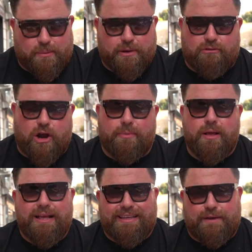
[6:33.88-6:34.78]
you're coming to Rome,
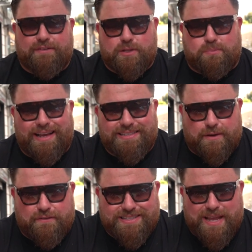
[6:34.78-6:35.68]
give this place
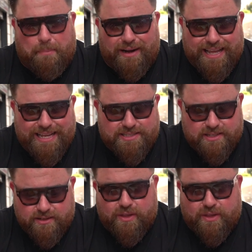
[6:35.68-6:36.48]
a visit, please.